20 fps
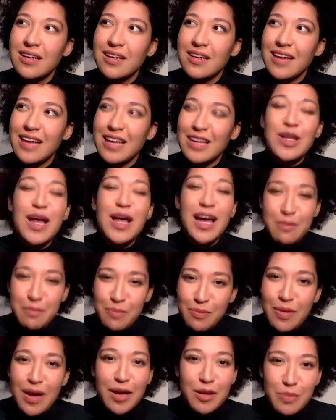I,
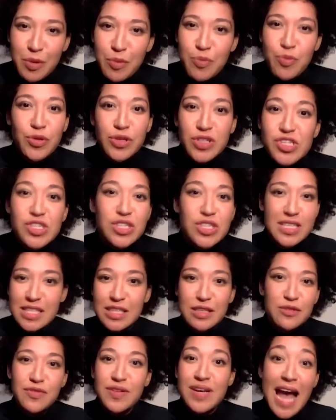am I'm, I'm
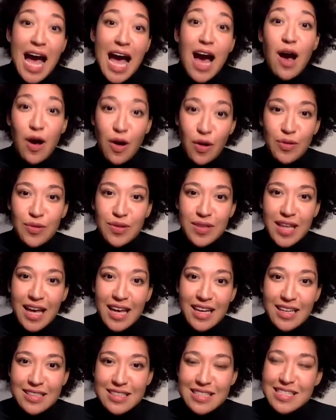appreciative now
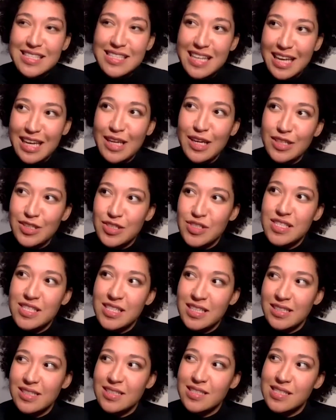that it's like it's
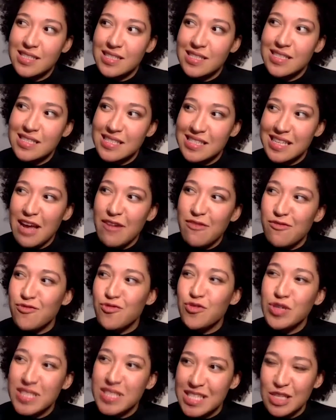it's
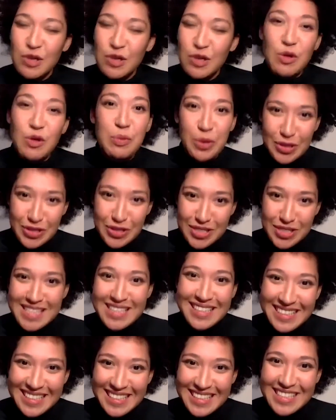every single
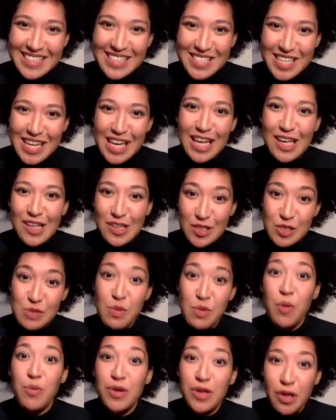person is taking this
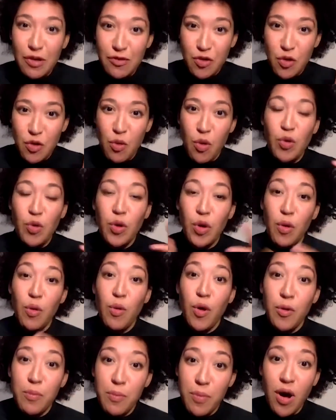moment of quote
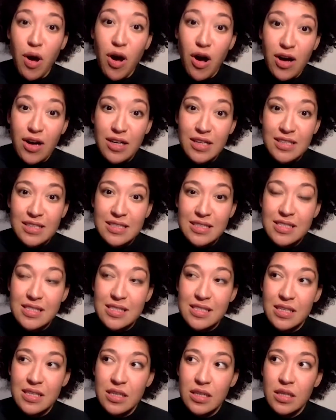unquote
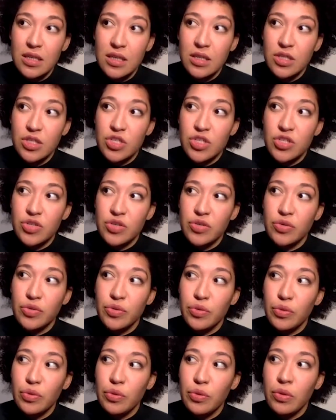pause right.
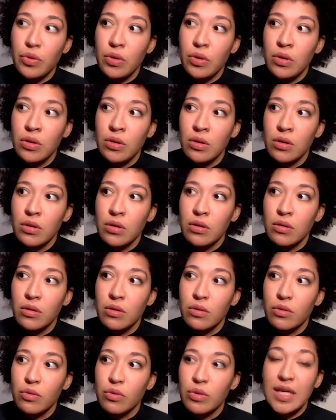to
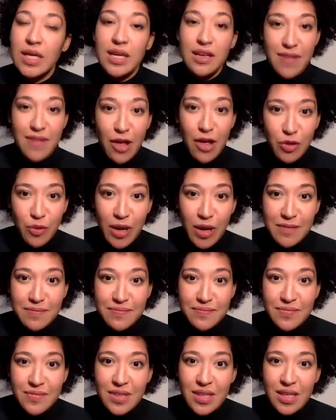reevaluate
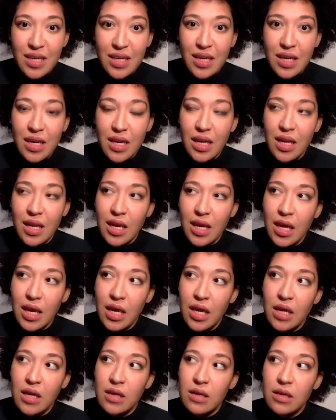right.
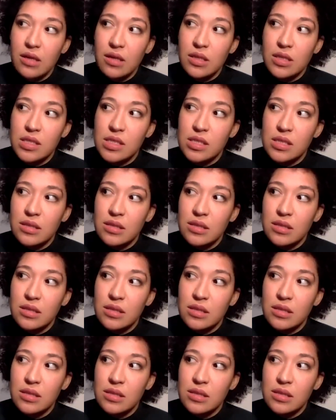and